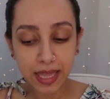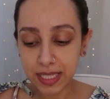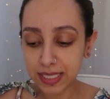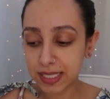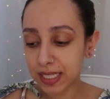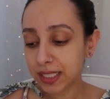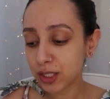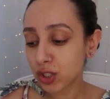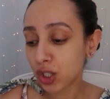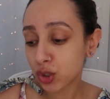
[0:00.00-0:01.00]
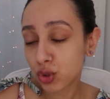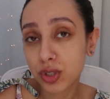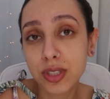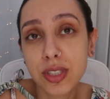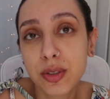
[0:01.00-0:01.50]
The second
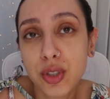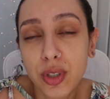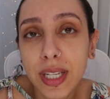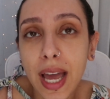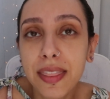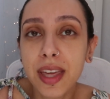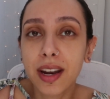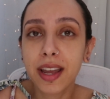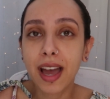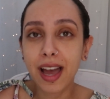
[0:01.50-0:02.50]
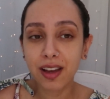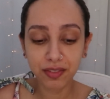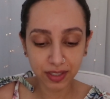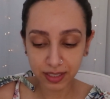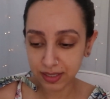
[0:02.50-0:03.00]
trick that I have
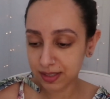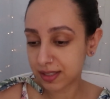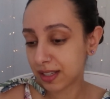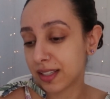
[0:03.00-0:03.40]
is